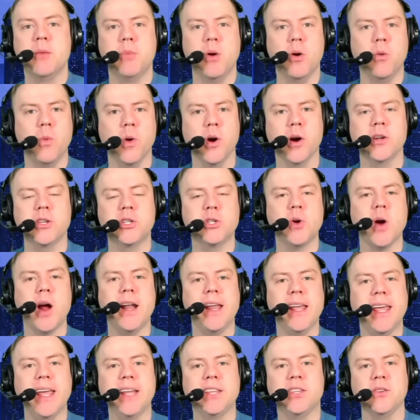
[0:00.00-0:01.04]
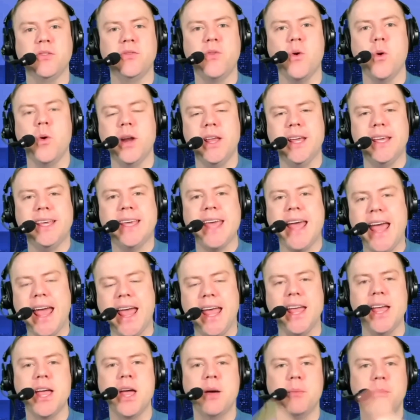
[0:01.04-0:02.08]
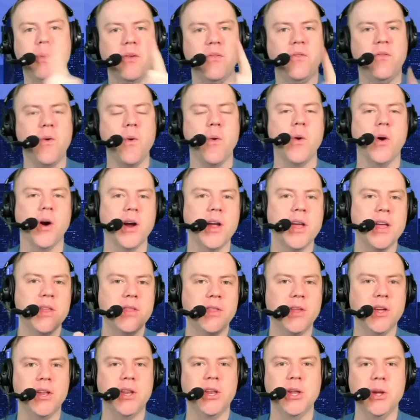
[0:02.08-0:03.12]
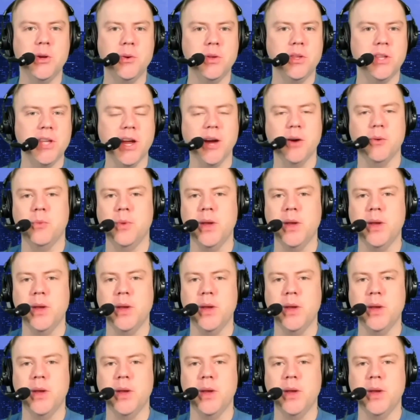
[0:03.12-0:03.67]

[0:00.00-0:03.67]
but we're trying to get to 40K before the new year.